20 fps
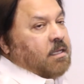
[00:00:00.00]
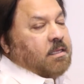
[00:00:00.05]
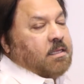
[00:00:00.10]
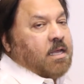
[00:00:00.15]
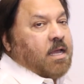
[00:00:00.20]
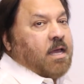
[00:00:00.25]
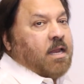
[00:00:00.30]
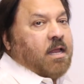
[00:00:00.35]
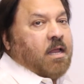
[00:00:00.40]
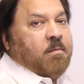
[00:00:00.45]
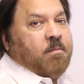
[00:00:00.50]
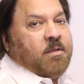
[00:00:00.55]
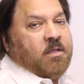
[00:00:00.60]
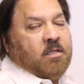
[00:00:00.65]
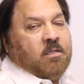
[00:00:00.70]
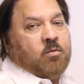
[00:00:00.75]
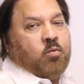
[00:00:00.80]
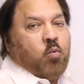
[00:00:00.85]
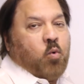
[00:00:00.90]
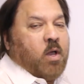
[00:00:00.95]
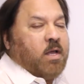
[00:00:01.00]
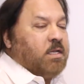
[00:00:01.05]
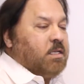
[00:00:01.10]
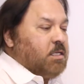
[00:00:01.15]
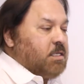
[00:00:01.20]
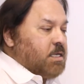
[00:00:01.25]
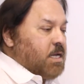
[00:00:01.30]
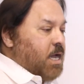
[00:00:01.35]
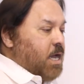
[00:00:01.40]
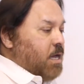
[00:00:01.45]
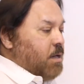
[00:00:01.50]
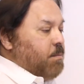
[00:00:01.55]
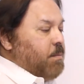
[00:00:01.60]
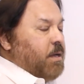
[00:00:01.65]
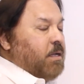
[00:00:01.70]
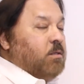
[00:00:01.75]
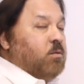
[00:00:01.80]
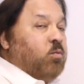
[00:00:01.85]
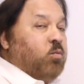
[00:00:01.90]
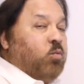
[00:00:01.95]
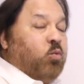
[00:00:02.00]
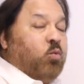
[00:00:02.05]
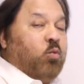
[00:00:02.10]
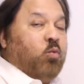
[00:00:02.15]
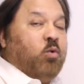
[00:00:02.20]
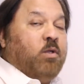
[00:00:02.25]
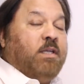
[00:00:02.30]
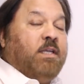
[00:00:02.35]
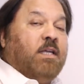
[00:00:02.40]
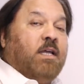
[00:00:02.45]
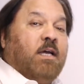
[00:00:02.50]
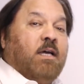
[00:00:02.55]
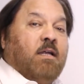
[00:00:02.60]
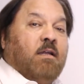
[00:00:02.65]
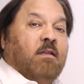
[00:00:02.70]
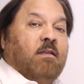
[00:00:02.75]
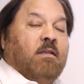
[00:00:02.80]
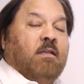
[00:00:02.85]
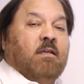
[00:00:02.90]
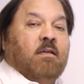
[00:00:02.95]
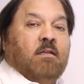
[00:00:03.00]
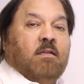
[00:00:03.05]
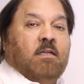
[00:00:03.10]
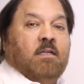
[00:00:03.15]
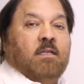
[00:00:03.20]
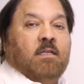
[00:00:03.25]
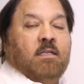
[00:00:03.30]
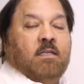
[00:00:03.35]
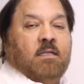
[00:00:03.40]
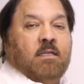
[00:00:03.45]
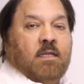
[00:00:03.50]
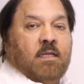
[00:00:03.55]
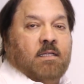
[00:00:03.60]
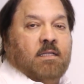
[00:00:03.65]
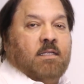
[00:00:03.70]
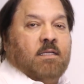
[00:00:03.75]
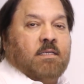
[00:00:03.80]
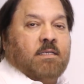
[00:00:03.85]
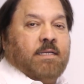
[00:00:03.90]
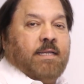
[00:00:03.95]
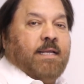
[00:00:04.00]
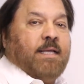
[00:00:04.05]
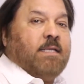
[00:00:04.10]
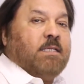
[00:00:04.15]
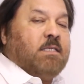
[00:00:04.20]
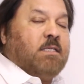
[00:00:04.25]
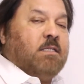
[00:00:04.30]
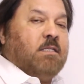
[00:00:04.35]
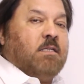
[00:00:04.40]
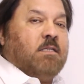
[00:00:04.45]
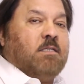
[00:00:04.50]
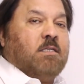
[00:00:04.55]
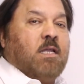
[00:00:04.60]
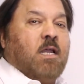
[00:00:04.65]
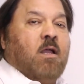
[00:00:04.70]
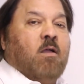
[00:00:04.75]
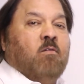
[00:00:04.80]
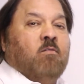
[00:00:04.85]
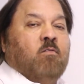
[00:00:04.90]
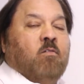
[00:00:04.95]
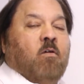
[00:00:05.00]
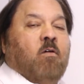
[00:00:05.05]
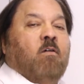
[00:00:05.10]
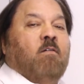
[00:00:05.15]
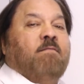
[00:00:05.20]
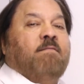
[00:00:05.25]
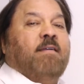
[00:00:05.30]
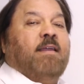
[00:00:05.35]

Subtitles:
Tara means one star, but we are learning in this lesson the sound of